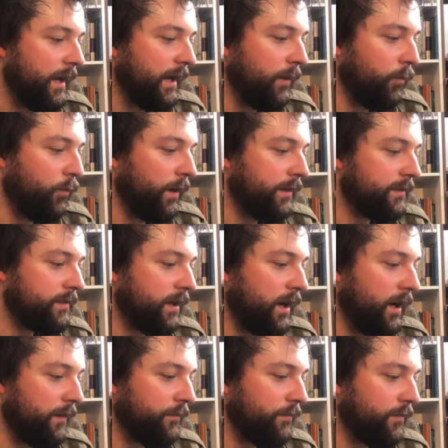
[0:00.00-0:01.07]
and went
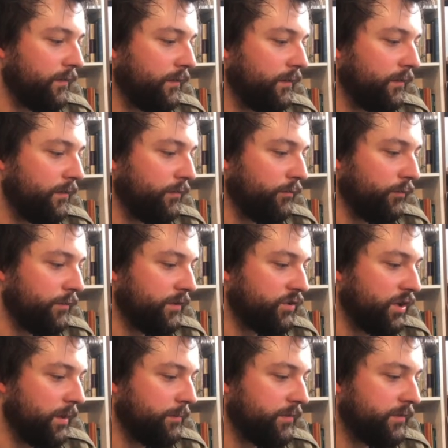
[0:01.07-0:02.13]
off through the
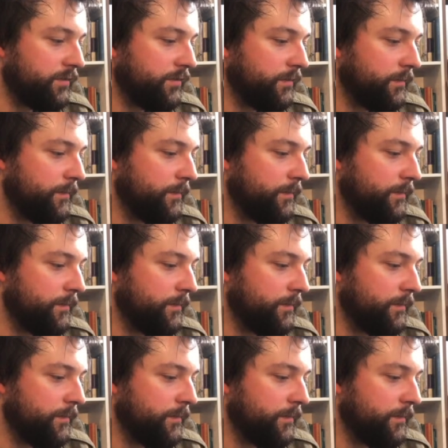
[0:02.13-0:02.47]
ships.